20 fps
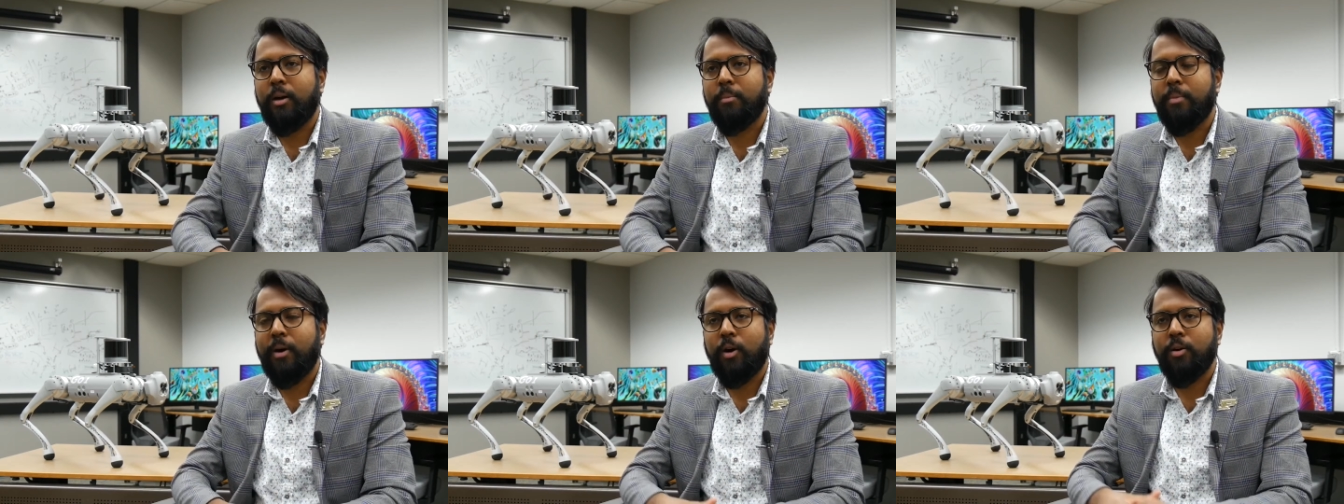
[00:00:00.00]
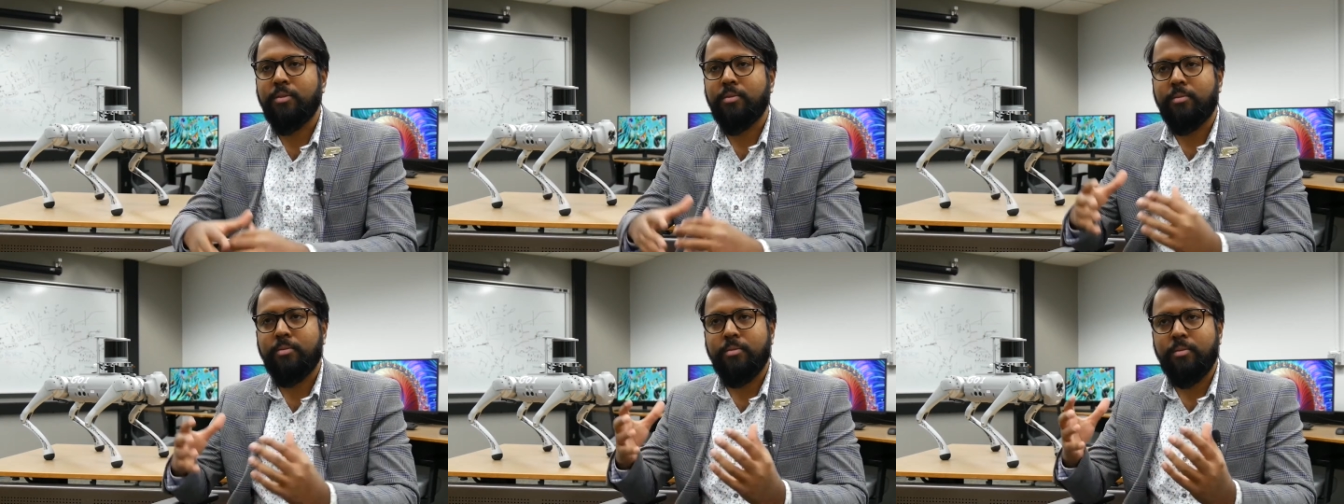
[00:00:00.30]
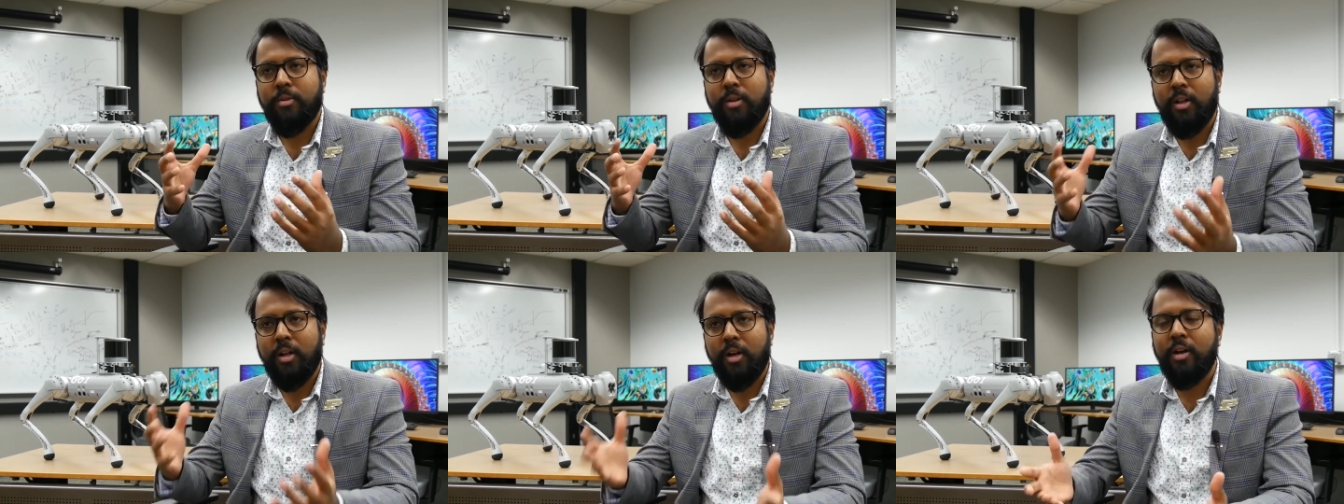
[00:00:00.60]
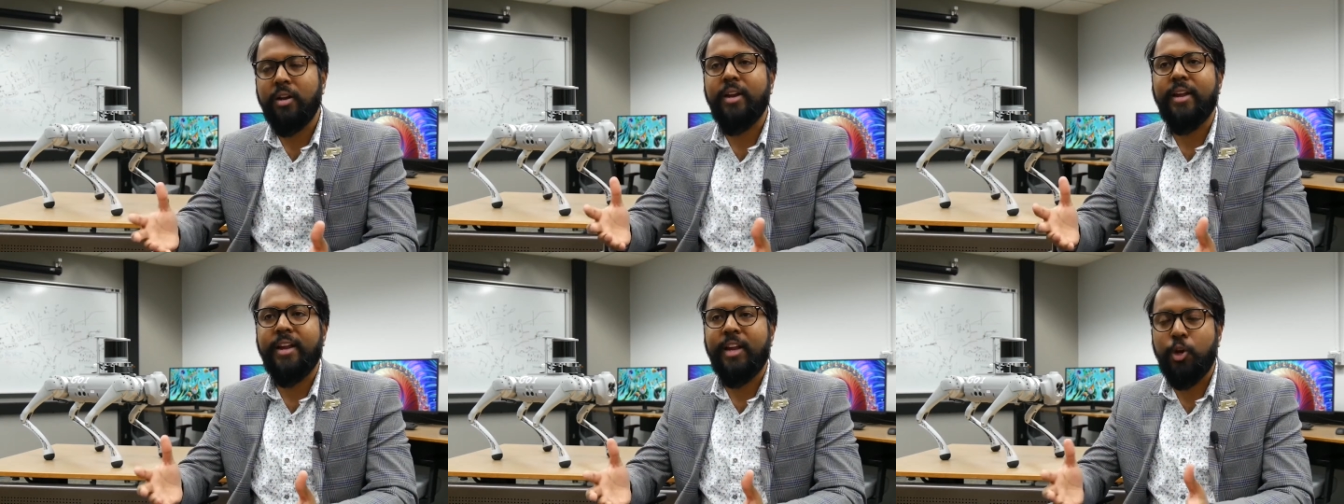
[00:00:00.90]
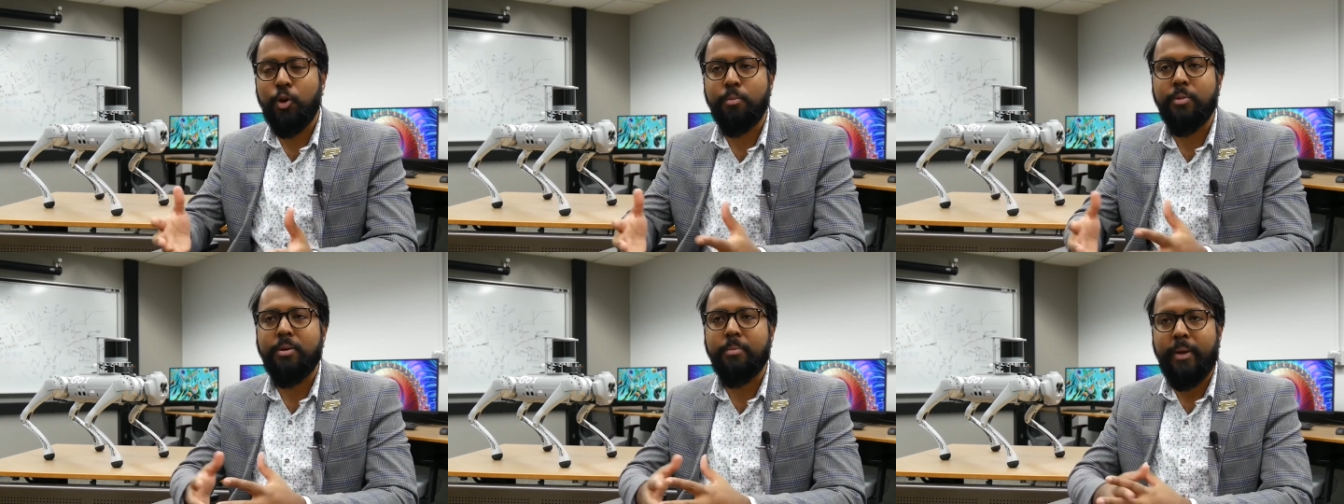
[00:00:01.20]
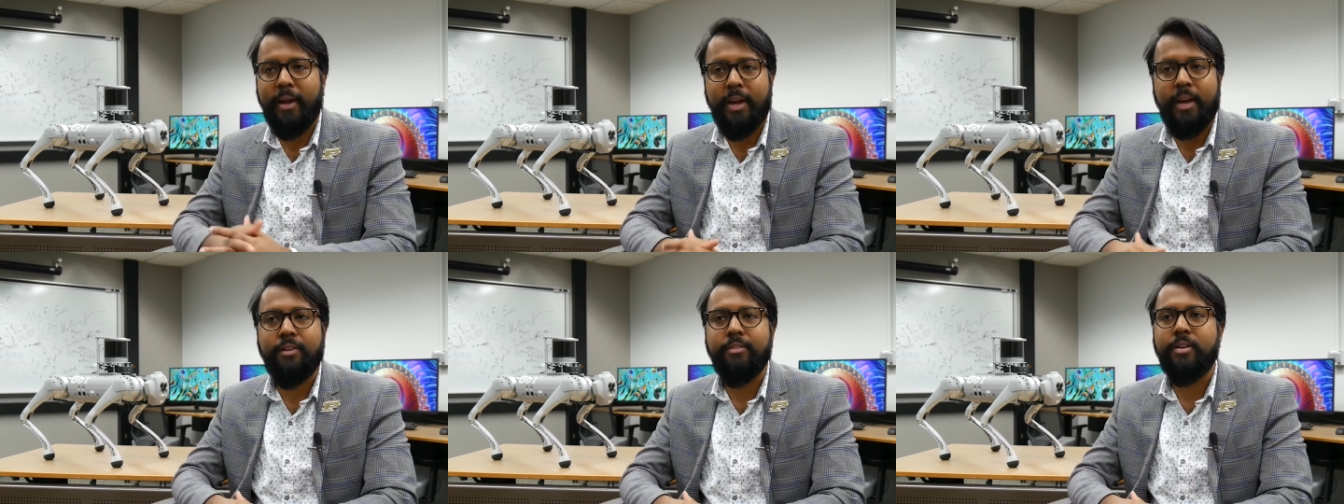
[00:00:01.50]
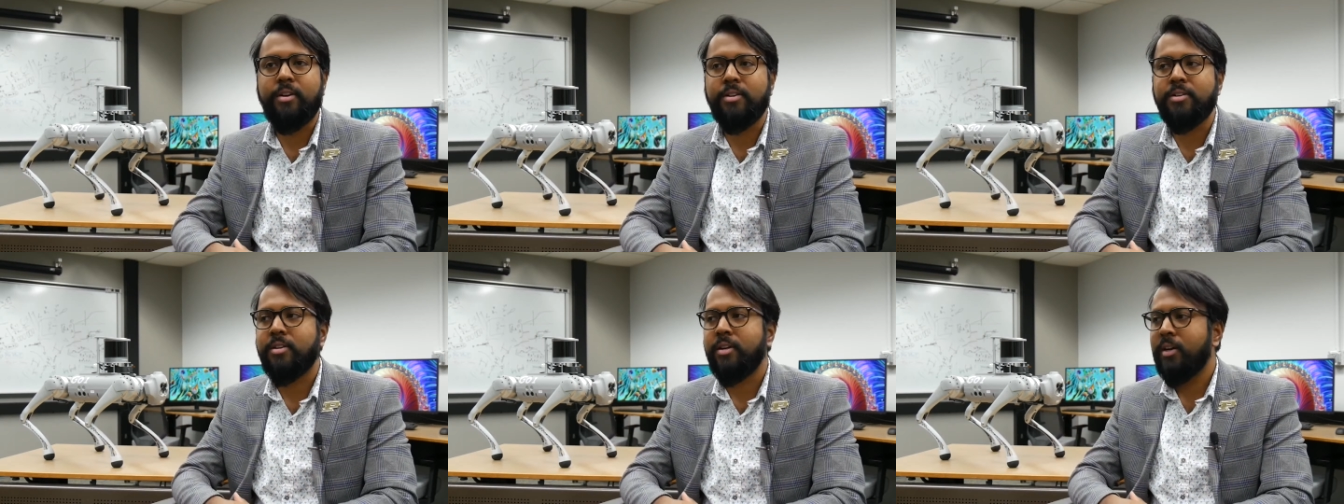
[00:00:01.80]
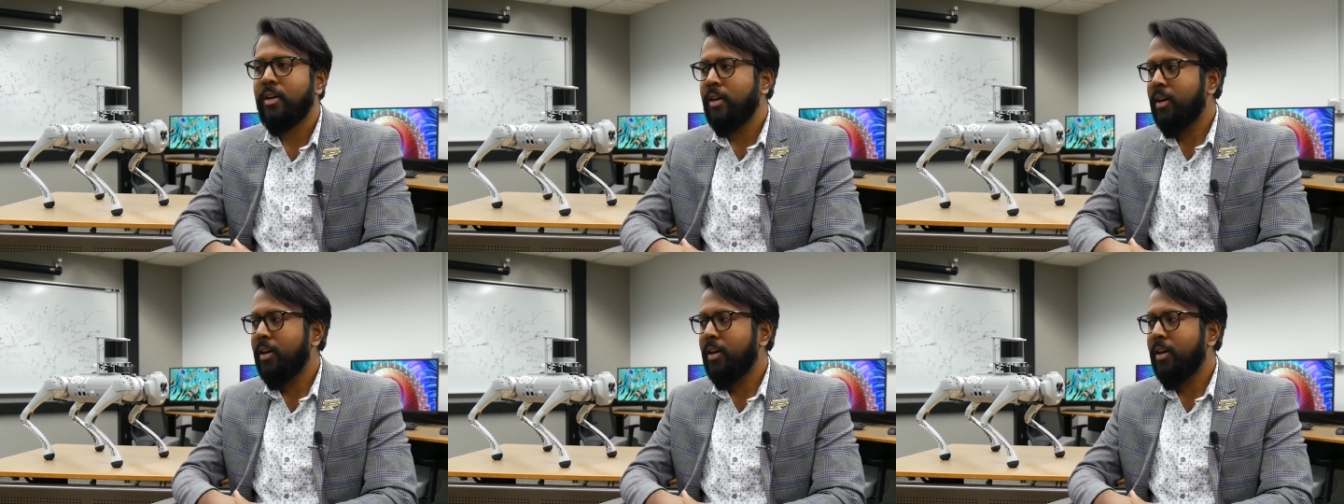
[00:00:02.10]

about learning human behaviors